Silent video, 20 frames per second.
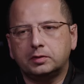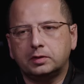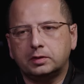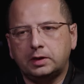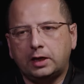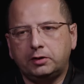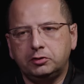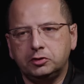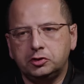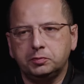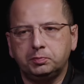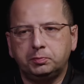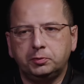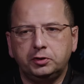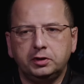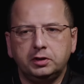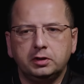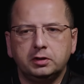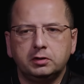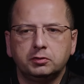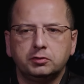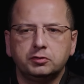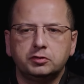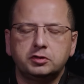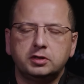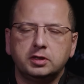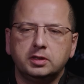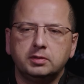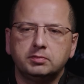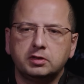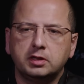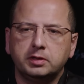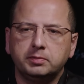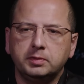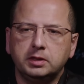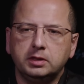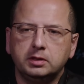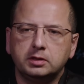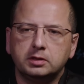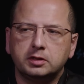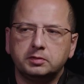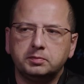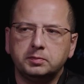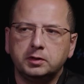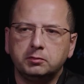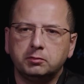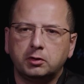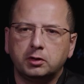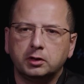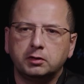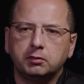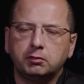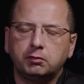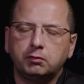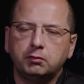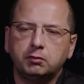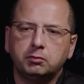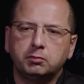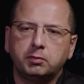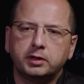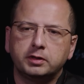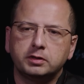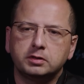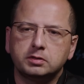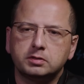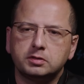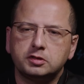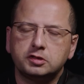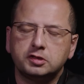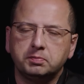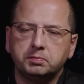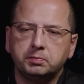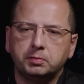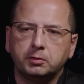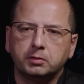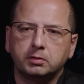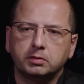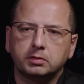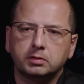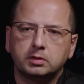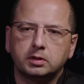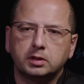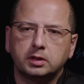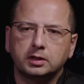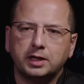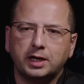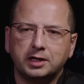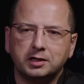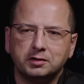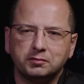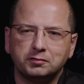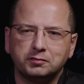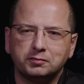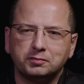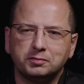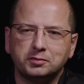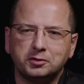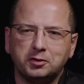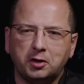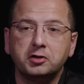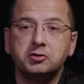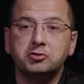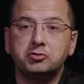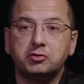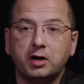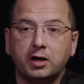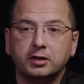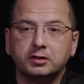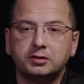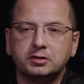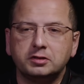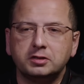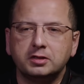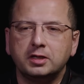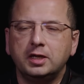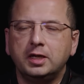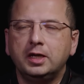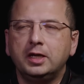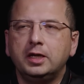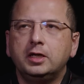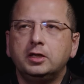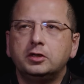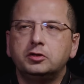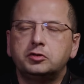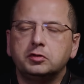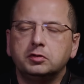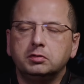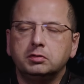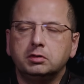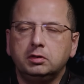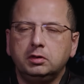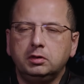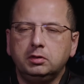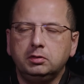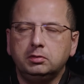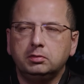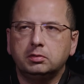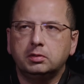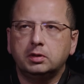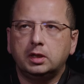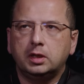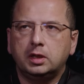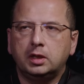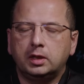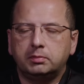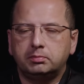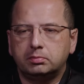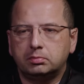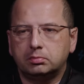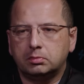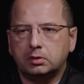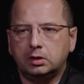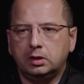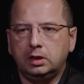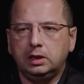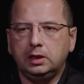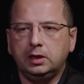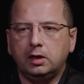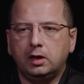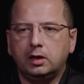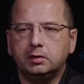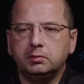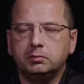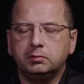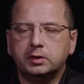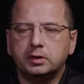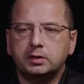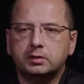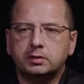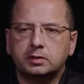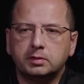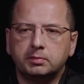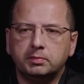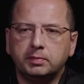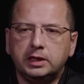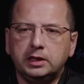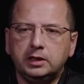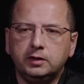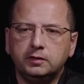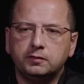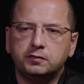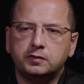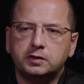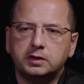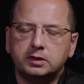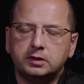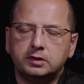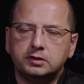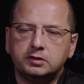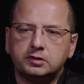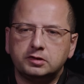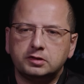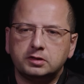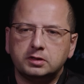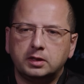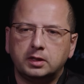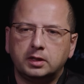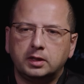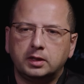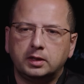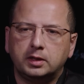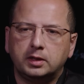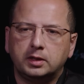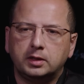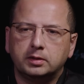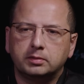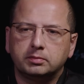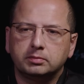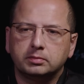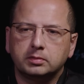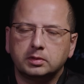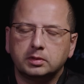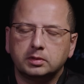Now that you put it in those terms, let me let me walk you through one simple uh, kind of contrast. So you know, uh, early on with many of these um,